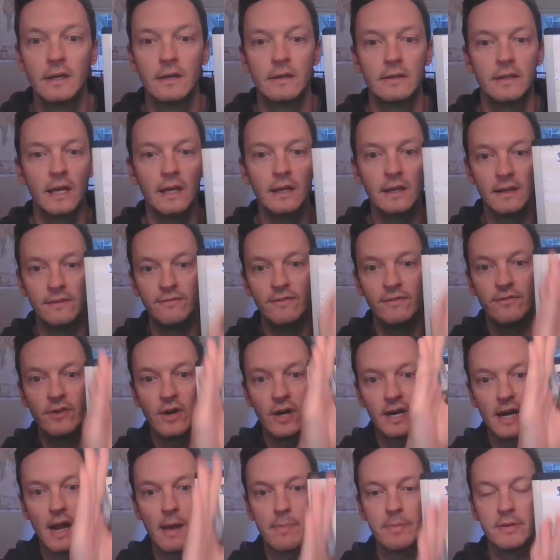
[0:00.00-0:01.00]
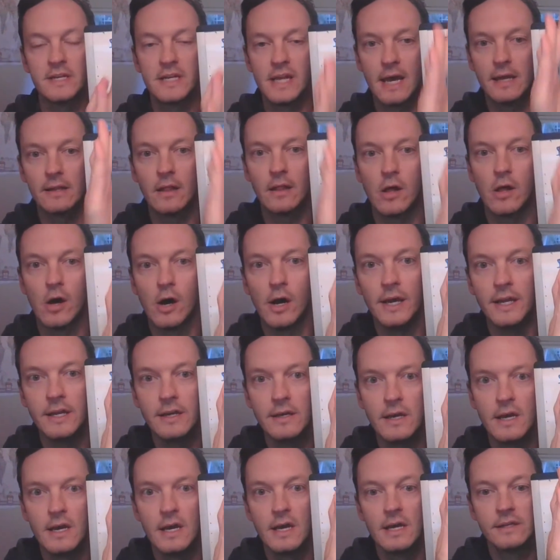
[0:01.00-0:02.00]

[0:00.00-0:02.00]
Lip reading: Yeah, if you've got an up and down line,